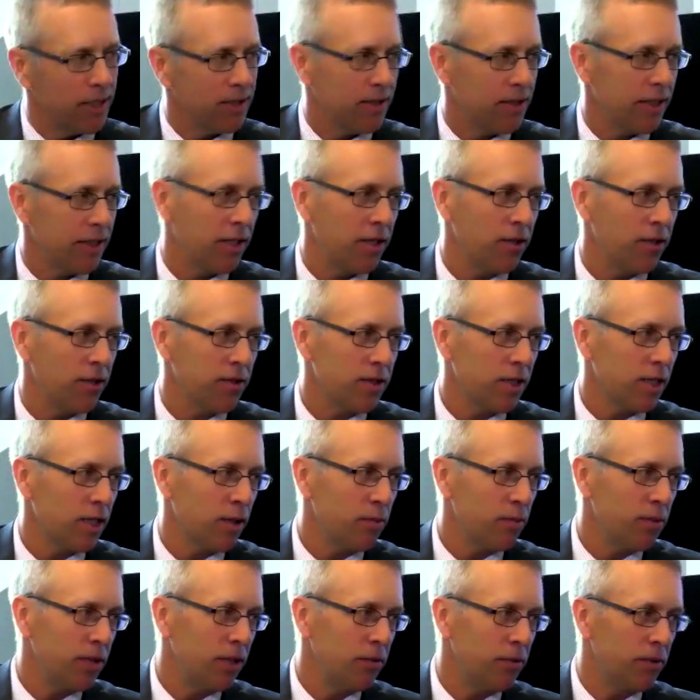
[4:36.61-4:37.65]
It's like, here's a
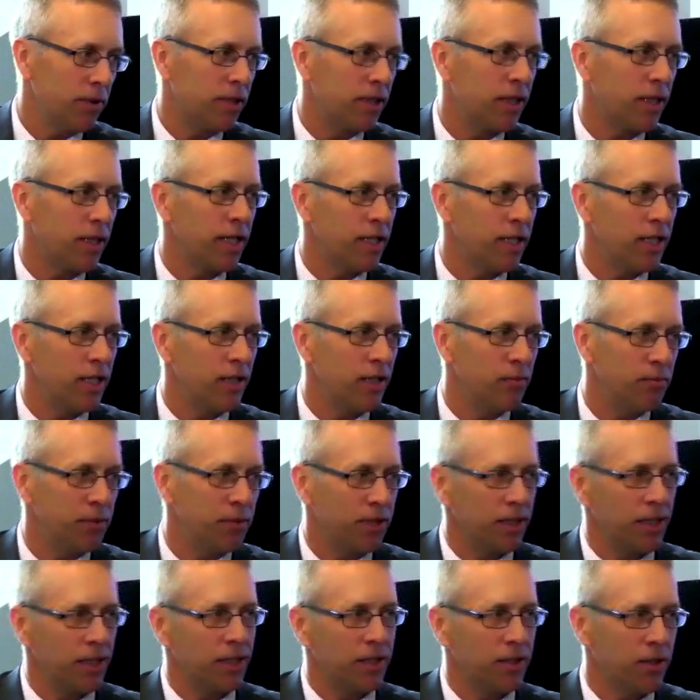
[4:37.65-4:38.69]
company with $19
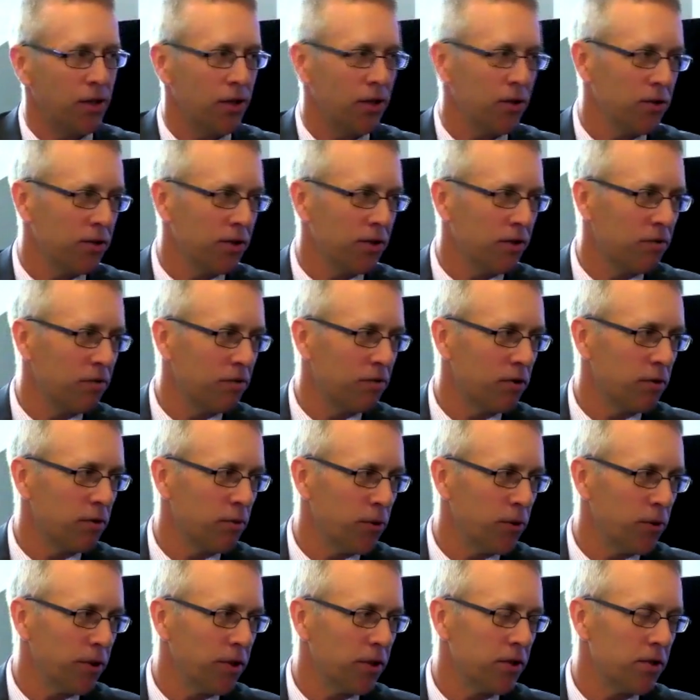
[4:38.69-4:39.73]
billion in firm
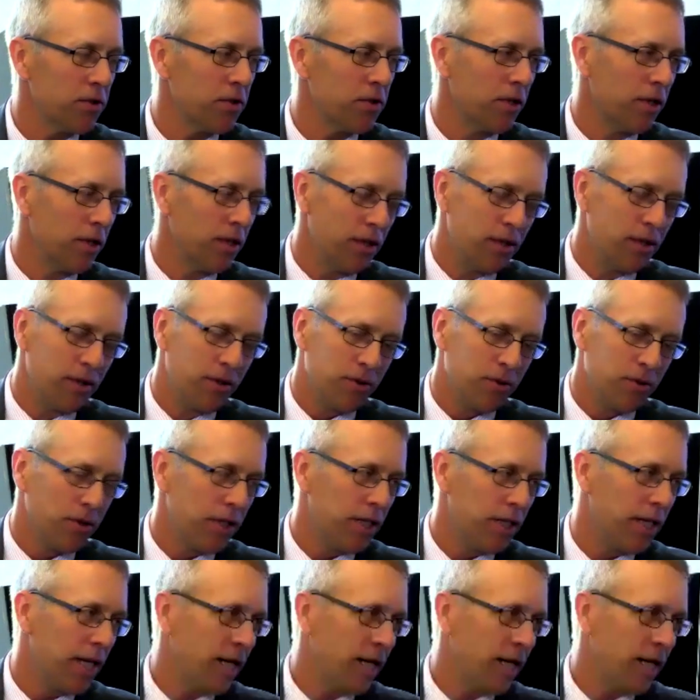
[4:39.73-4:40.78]
orders. So the
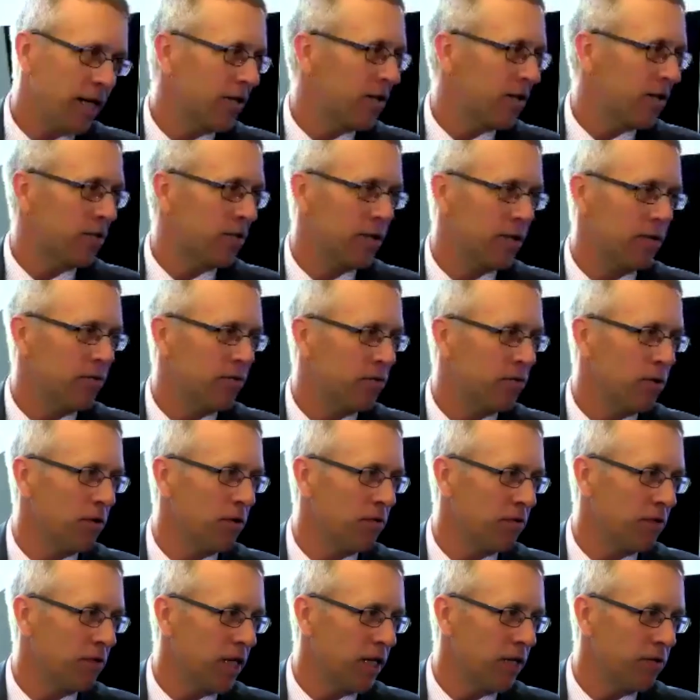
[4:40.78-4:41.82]
next 3,
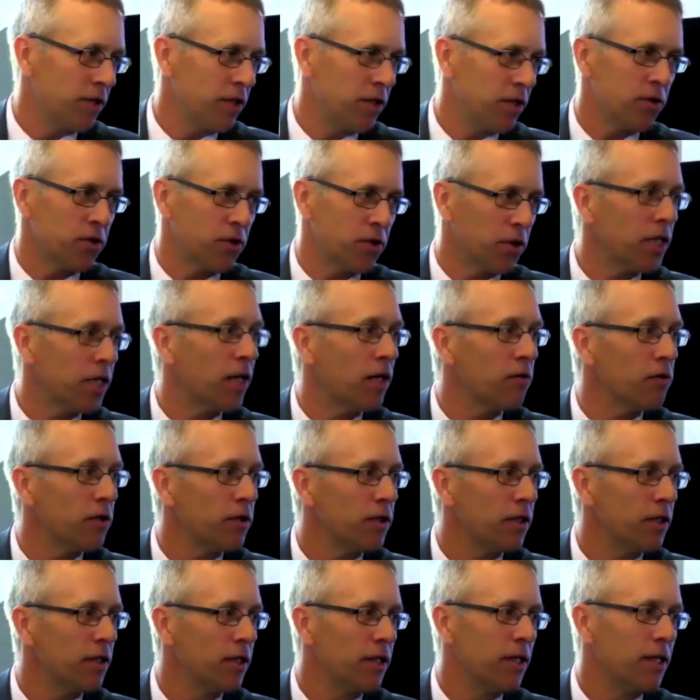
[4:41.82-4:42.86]
4, 5 years are
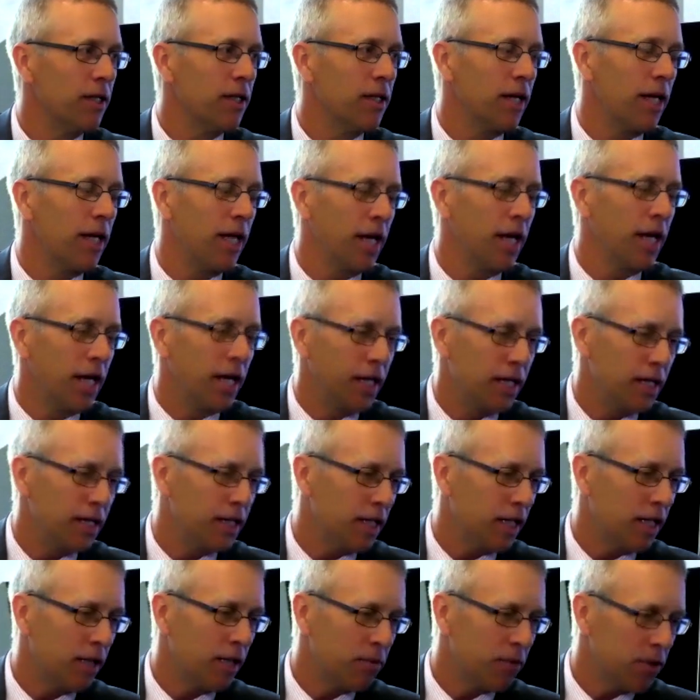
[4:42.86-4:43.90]
covered. And
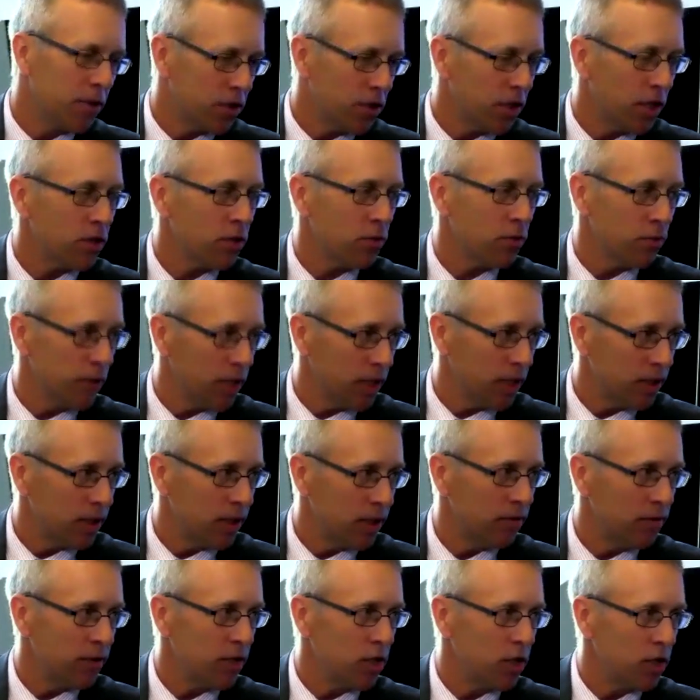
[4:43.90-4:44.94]
the stock's
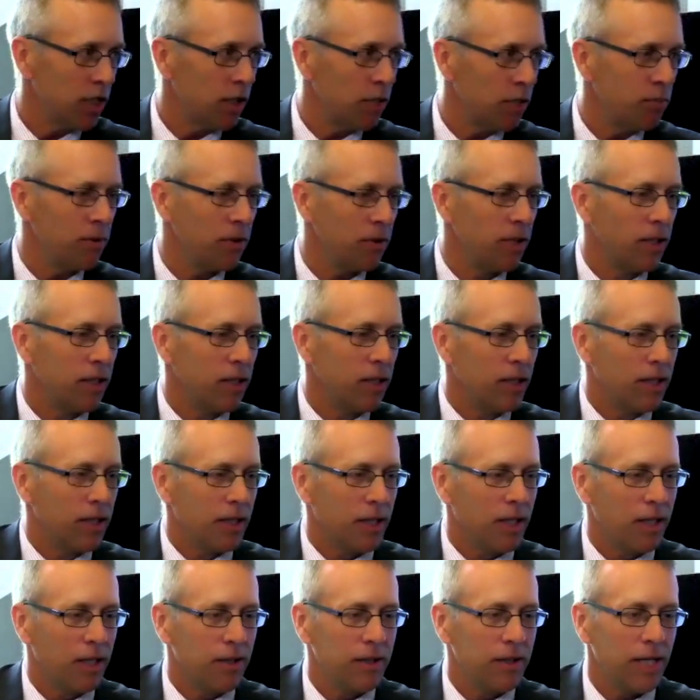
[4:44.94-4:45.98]
relatively cheap.
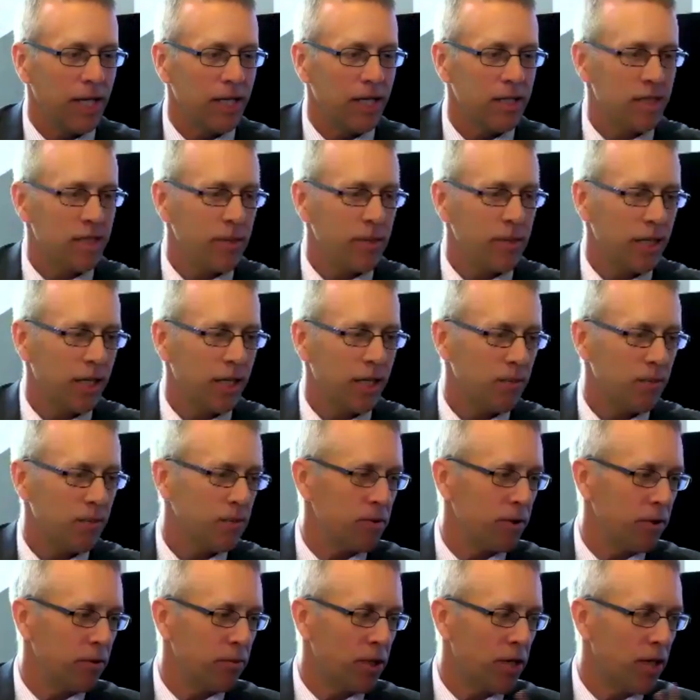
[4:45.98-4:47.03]
They had some hiccups
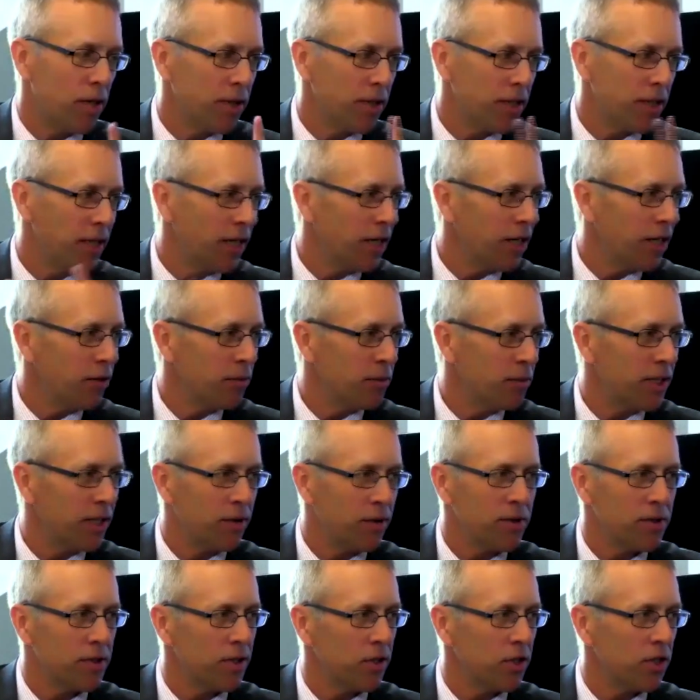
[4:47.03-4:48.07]
with Obamacare, but
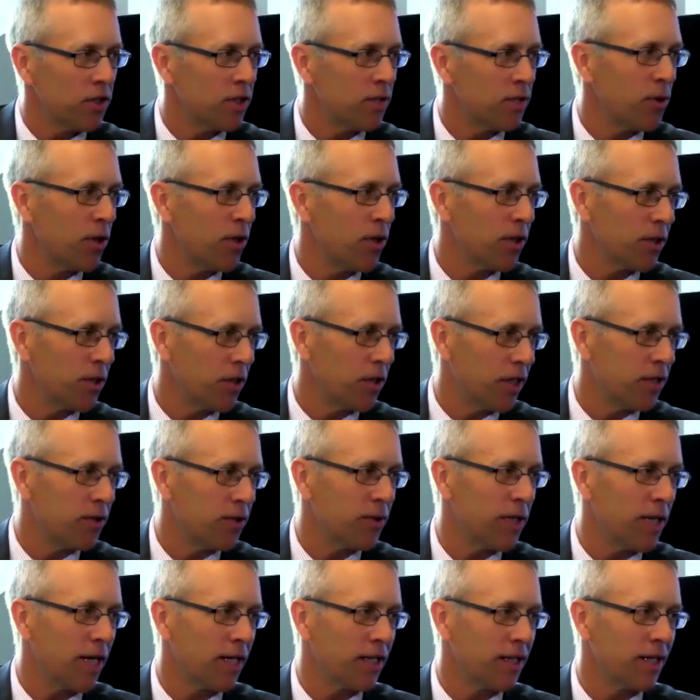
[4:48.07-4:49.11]
that was such a small
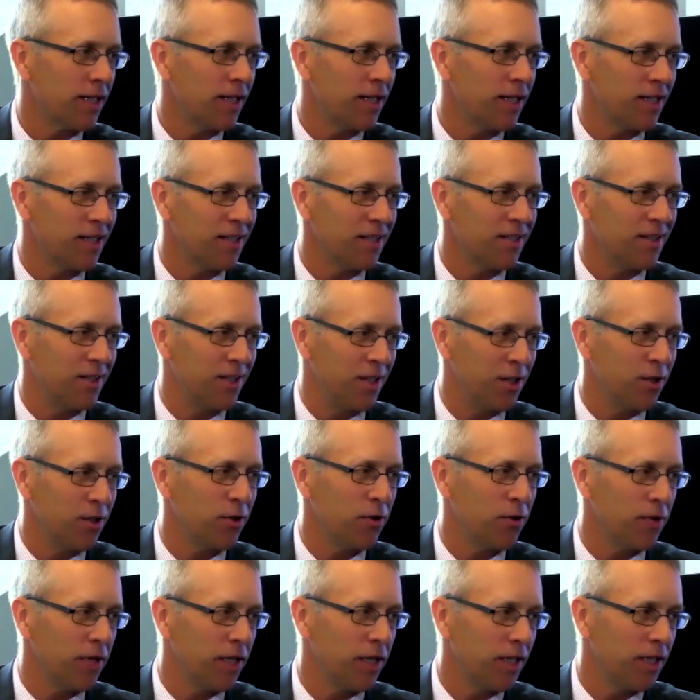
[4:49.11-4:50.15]
contract that it
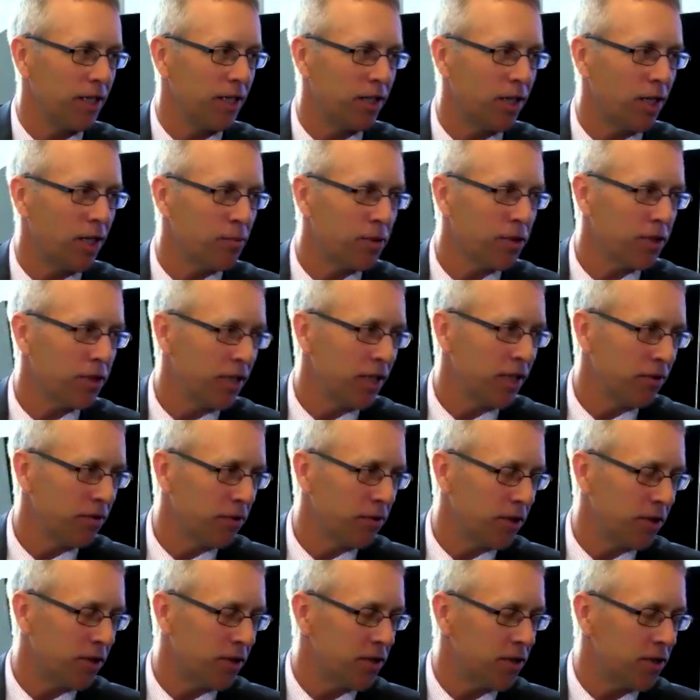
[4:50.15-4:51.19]
created an opportunity
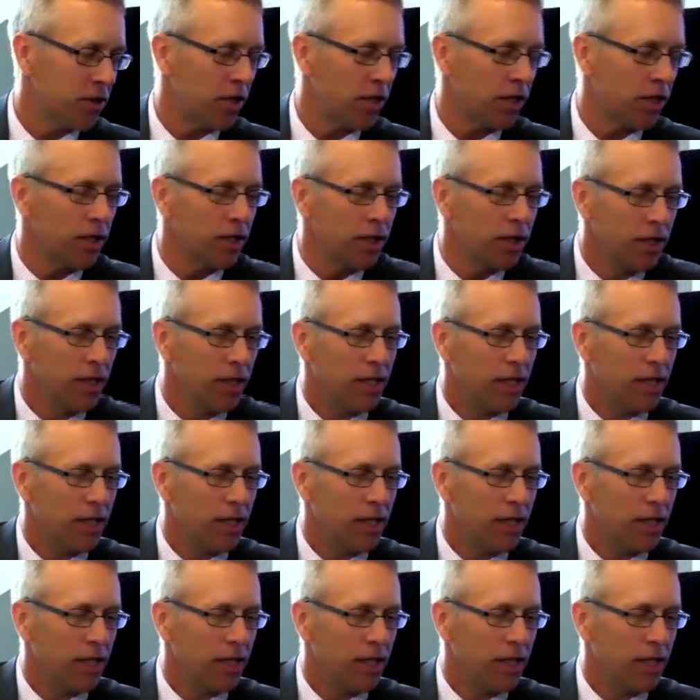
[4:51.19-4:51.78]
for the stock.